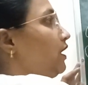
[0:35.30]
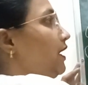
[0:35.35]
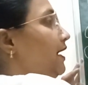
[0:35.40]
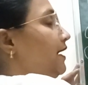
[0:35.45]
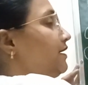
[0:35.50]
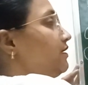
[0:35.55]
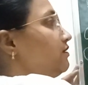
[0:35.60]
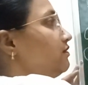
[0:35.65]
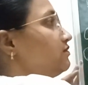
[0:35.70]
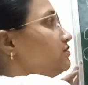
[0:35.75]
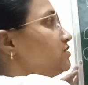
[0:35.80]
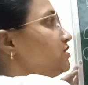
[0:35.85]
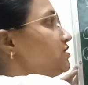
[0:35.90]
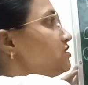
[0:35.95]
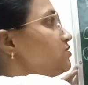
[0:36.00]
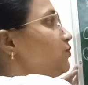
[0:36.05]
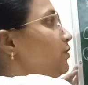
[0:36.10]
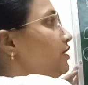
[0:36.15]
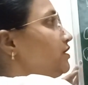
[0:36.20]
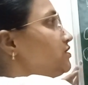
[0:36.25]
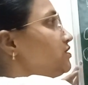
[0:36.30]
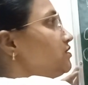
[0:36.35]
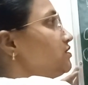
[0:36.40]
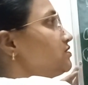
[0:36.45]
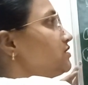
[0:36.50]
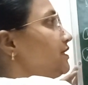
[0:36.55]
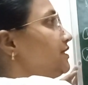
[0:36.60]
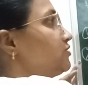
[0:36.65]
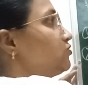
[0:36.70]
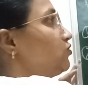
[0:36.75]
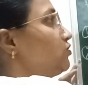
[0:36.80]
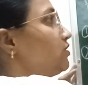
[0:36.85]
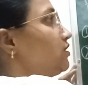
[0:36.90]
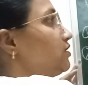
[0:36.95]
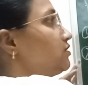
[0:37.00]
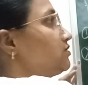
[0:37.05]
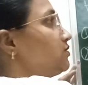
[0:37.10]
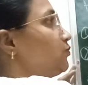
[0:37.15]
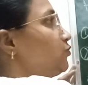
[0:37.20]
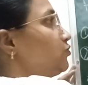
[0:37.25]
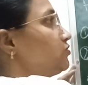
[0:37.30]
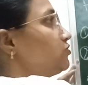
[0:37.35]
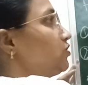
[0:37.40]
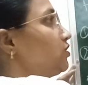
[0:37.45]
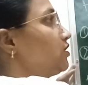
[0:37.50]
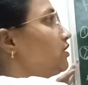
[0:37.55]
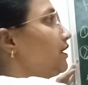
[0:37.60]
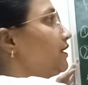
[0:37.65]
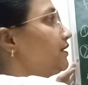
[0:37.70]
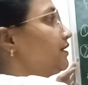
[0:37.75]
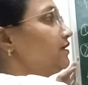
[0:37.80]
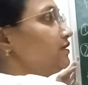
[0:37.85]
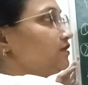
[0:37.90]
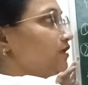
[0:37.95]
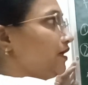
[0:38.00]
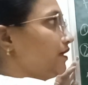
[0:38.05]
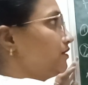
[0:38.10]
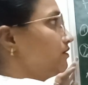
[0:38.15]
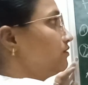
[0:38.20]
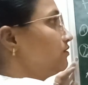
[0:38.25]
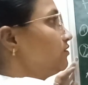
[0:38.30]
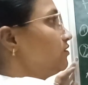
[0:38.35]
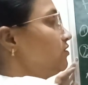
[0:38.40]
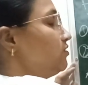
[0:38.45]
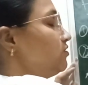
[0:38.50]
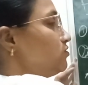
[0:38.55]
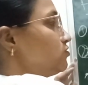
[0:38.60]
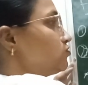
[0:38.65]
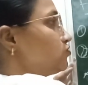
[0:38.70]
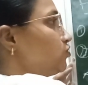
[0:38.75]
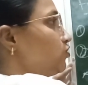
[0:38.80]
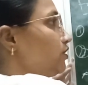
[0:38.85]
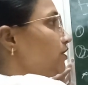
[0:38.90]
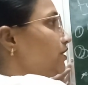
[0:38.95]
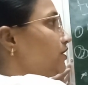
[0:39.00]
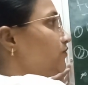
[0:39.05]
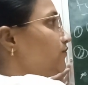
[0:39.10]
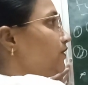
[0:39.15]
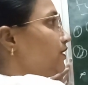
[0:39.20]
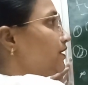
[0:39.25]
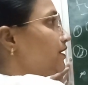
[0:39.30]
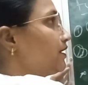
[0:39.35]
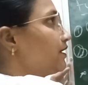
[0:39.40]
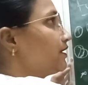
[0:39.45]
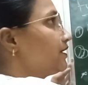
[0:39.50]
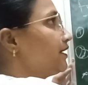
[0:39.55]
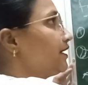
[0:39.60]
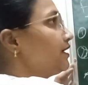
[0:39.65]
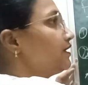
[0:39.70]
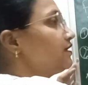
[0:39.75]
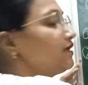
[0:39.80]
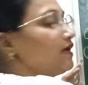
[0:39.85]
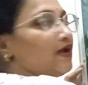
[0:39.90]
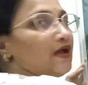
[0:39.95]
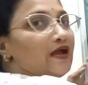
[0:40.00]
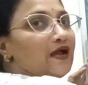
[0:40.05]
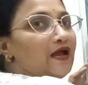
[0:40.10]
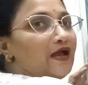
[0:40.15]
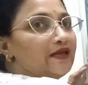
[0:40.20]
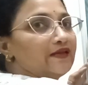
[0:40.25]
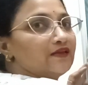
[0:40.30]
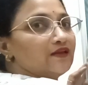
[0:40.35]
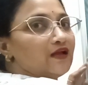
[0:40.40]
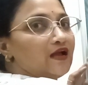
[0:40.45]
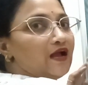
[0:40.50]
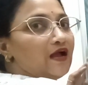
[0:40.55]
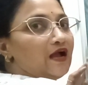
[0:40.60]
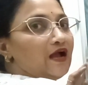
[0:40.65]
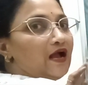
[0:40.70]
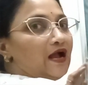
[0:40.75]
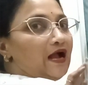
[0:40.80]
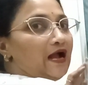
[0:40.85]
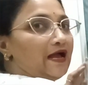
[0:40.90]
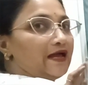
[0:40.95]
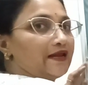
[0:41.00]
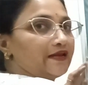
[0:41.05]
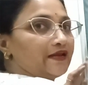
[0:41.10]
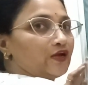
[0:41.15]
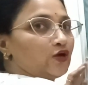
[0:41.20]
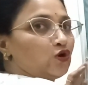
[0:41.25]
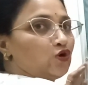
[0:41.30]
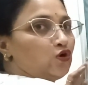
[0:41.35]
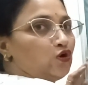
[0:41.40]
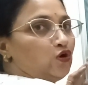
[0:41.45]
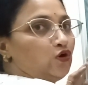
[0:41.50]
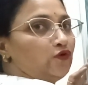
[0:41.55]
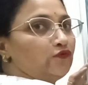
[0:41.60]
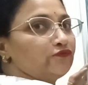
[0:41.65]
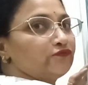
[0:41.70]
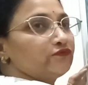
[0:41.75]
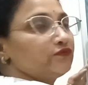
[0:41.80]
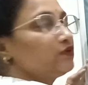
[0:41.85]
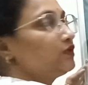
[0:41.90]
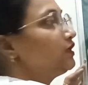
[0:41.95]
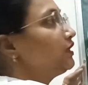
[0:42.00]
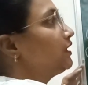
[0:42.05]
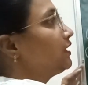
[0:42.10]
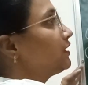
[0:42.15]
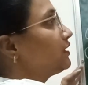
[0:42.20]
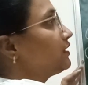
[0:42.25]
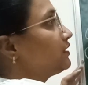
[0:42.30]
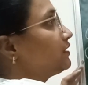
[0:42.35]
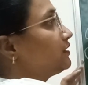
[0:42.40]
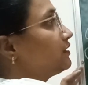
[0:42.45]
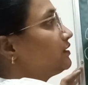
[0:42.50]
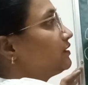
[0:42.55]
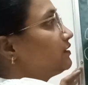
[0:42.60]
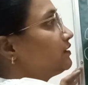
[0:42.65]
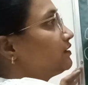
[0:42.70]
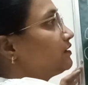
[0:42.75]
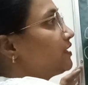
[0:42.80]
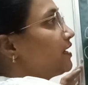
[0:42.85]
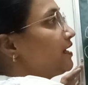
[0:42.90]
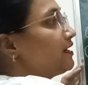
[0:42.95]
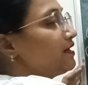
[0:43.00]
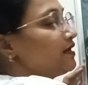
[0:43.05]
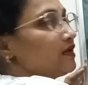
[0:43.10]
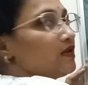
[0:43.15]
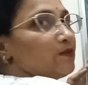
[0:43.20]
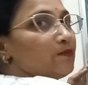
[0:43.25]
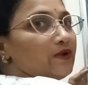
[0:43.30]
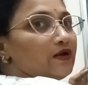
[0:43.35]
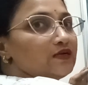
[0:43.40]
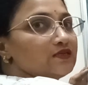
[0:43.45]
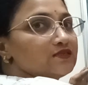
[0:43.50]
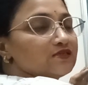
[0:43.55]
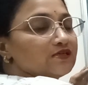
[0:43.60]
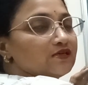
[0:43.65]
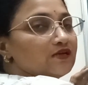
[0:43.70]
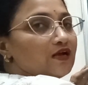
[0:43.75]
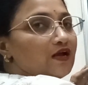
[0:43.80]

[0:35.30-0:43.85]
and just mention the size over here, suppose you are writing 10, so it will create an array of 10 elements